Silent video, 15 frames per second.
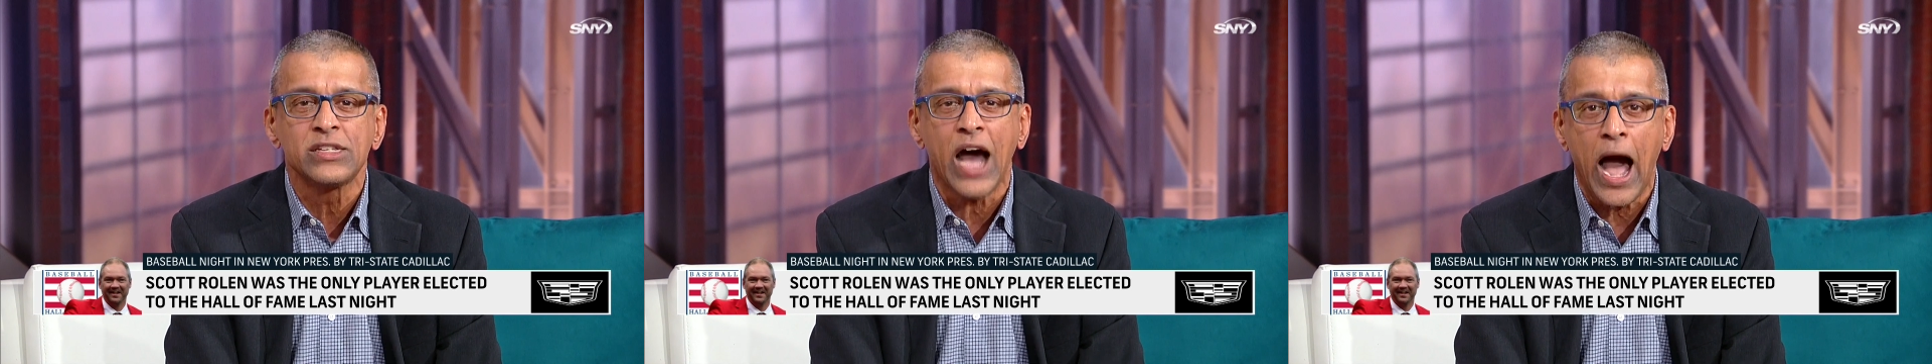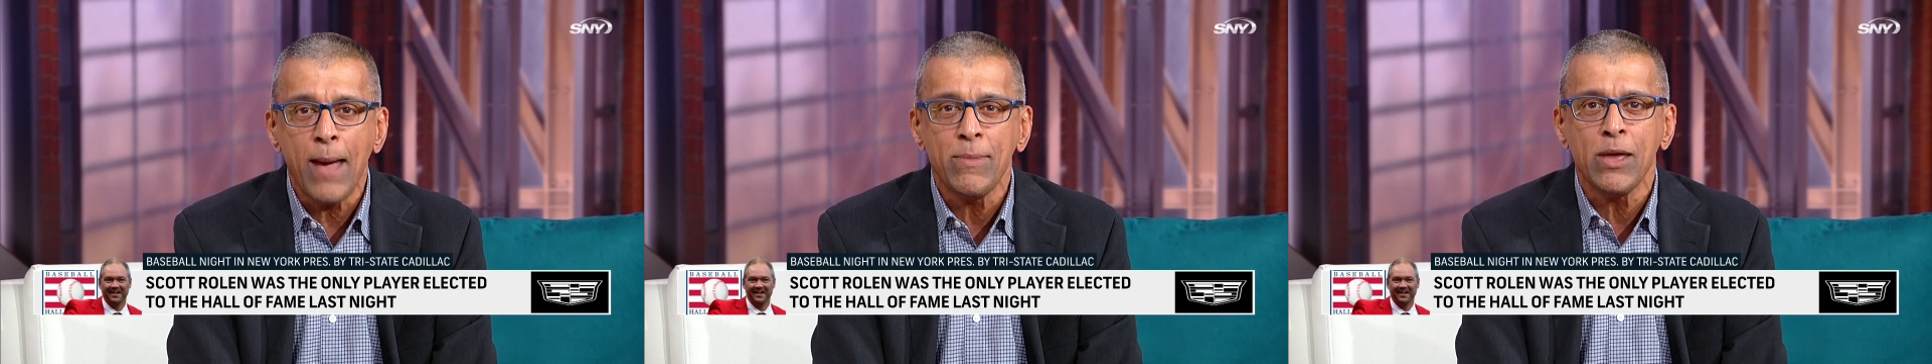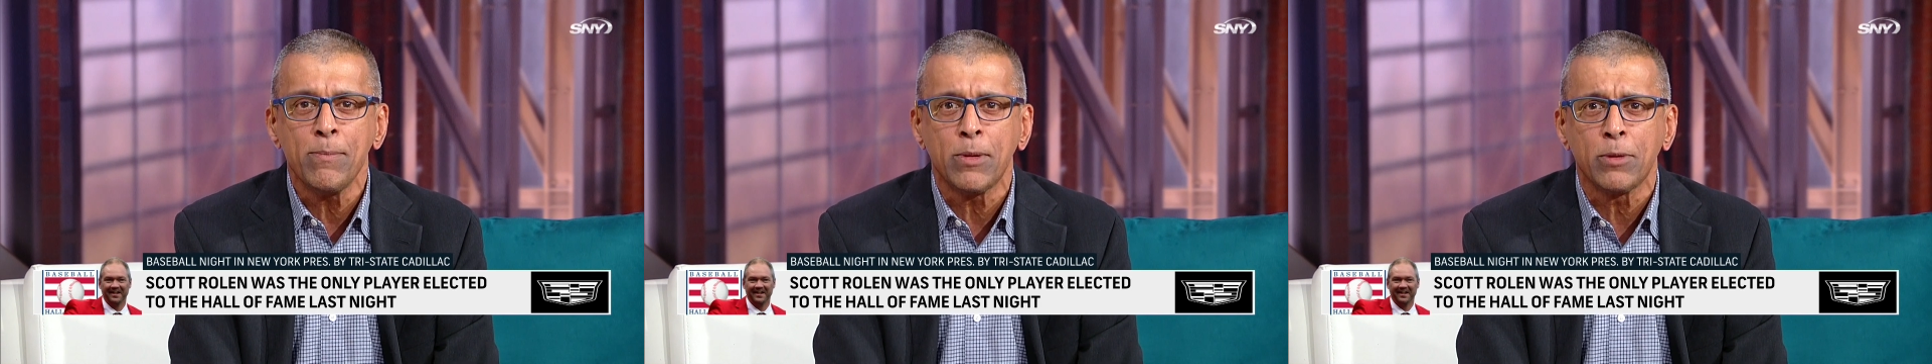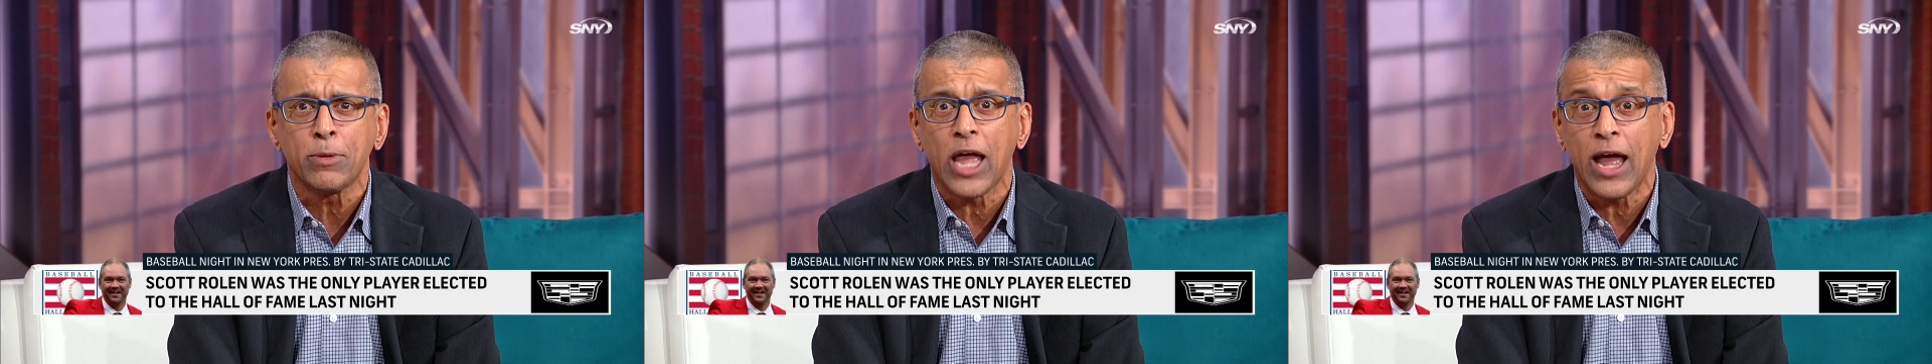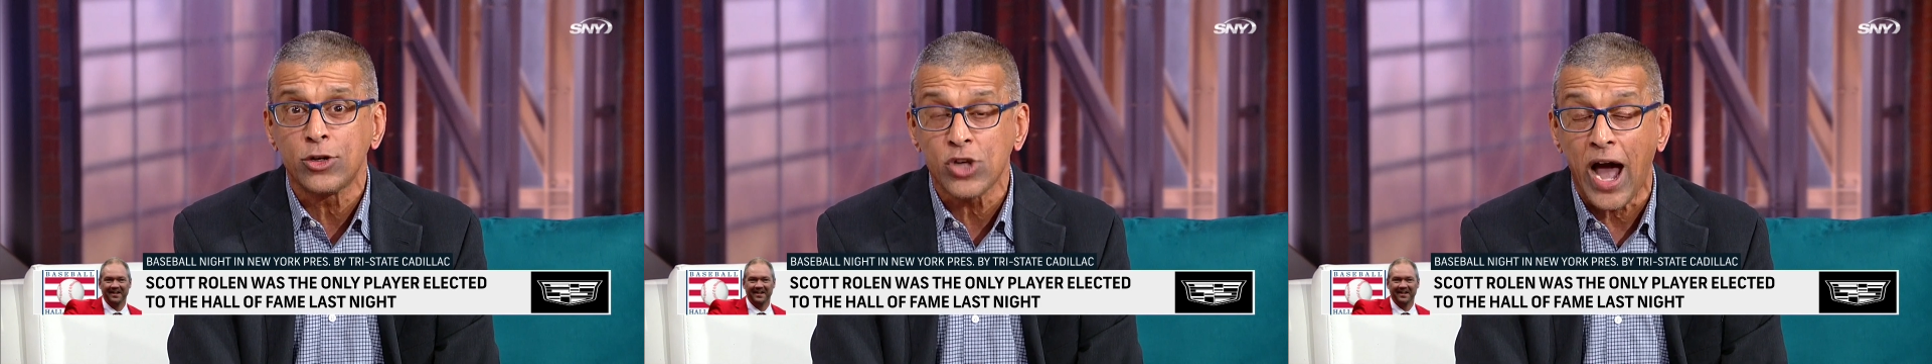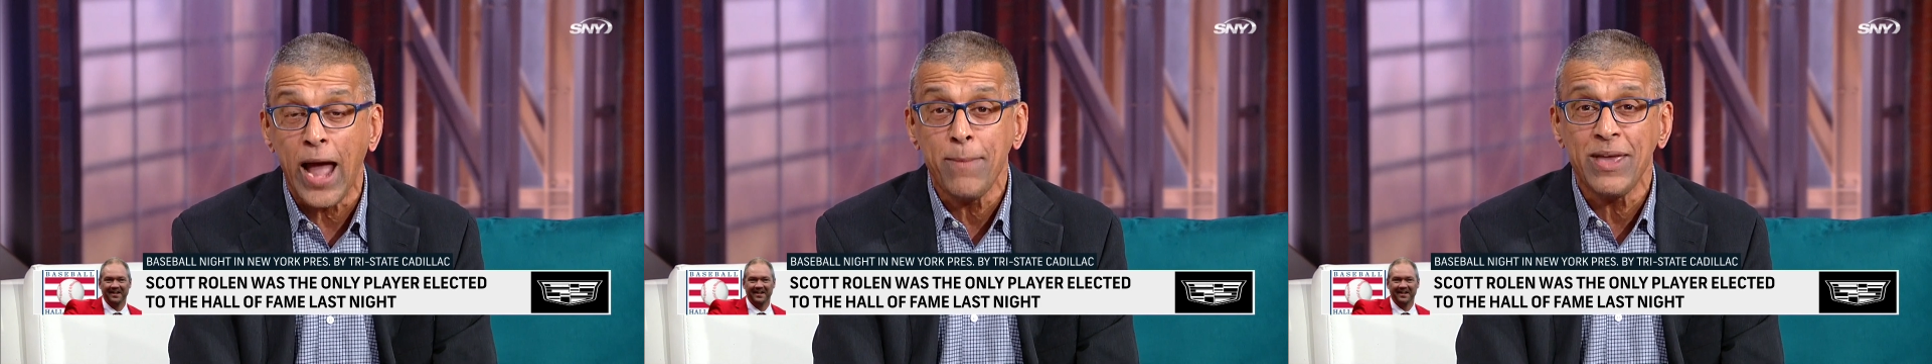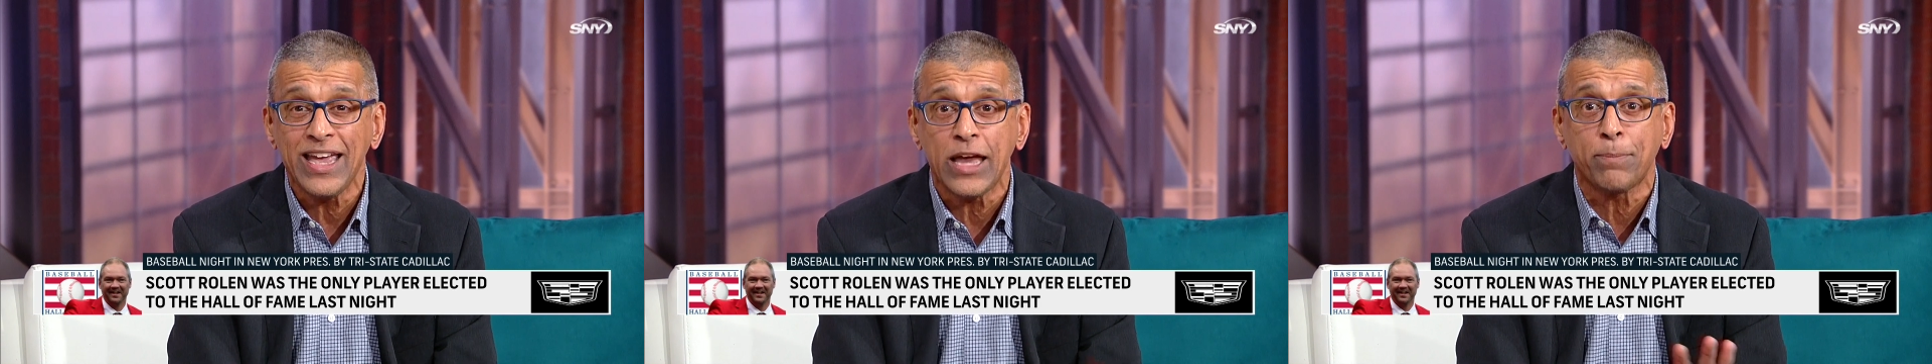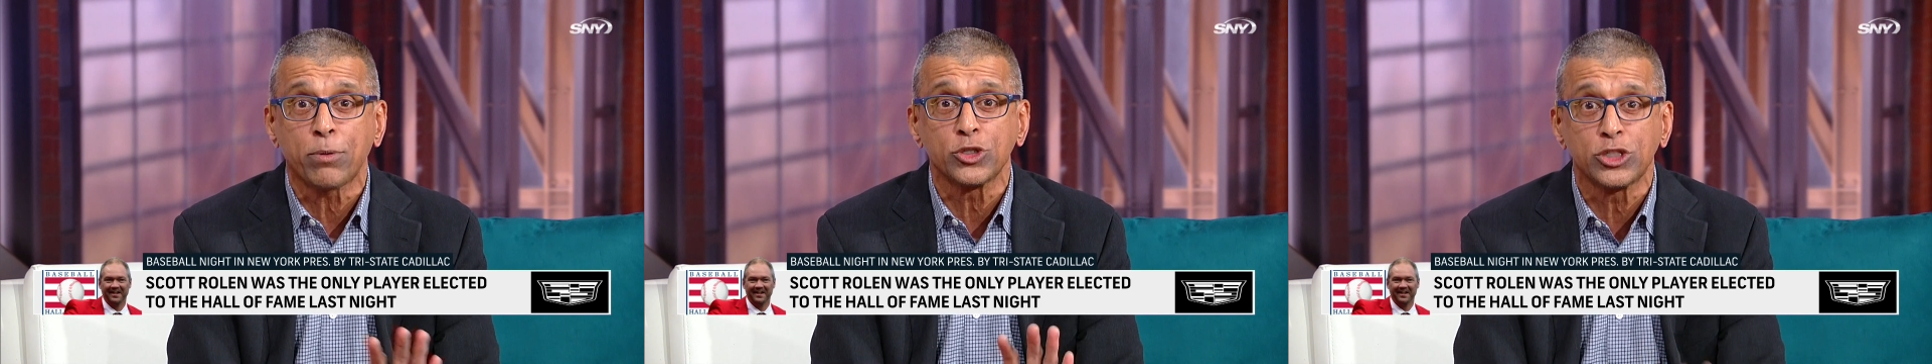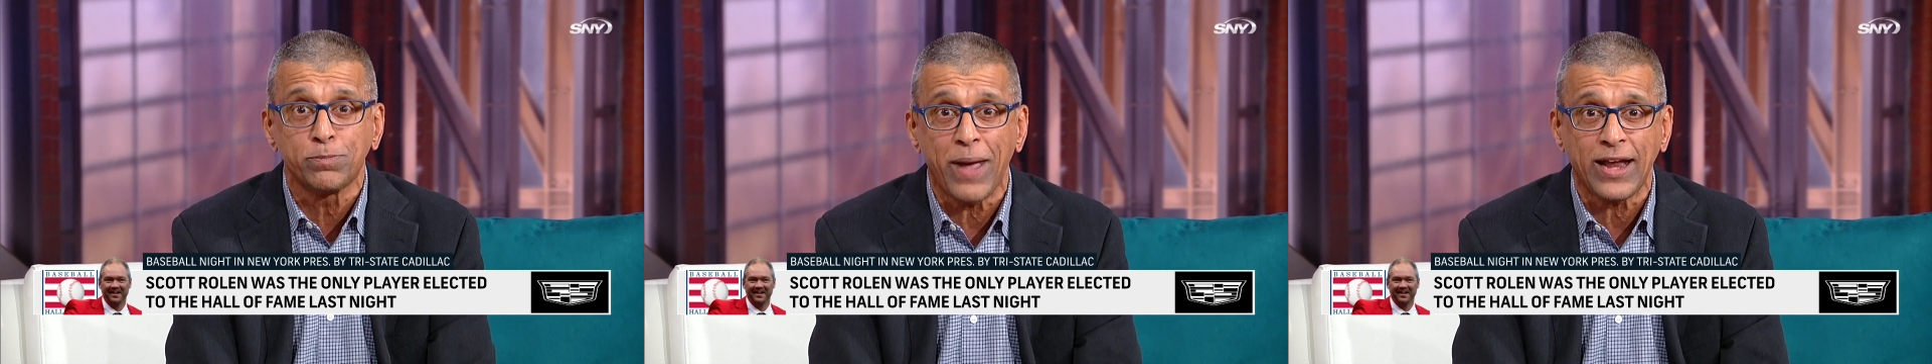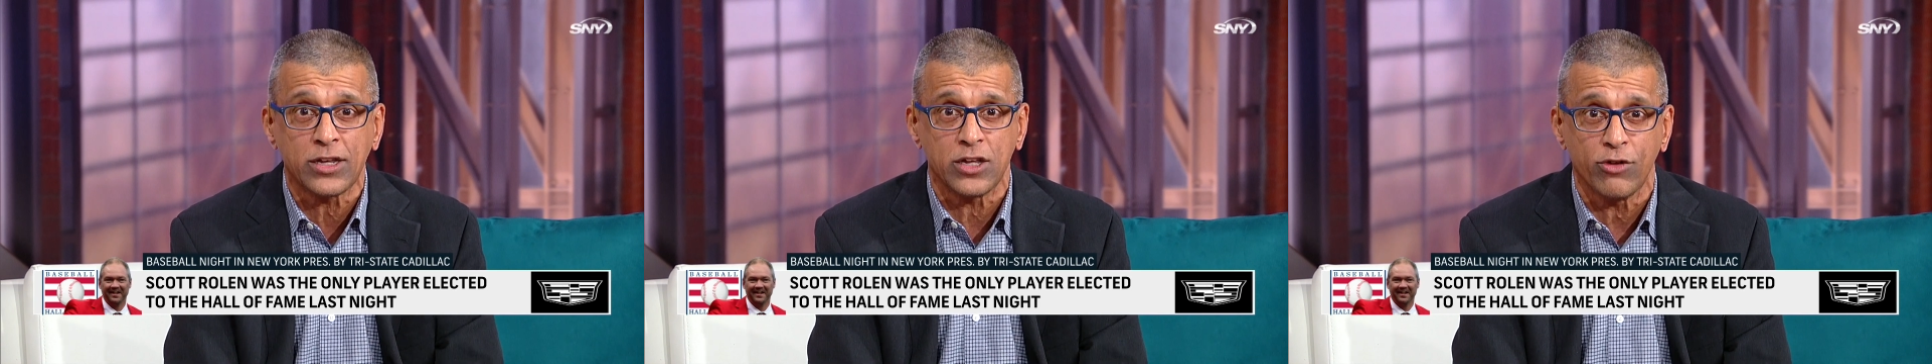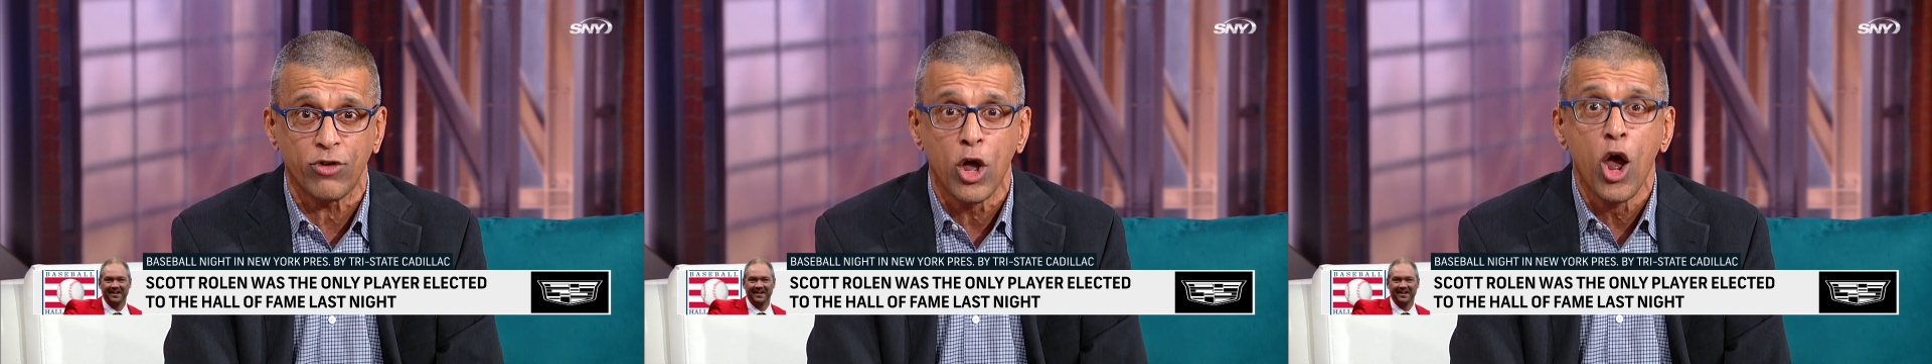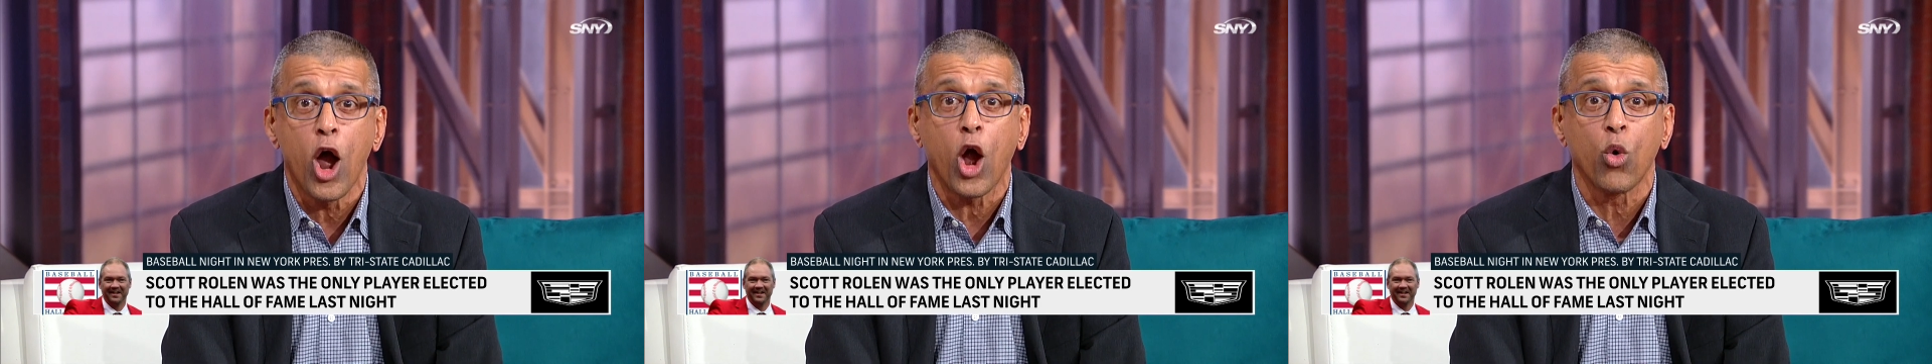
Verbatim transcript: Timing, uh, timing and perspective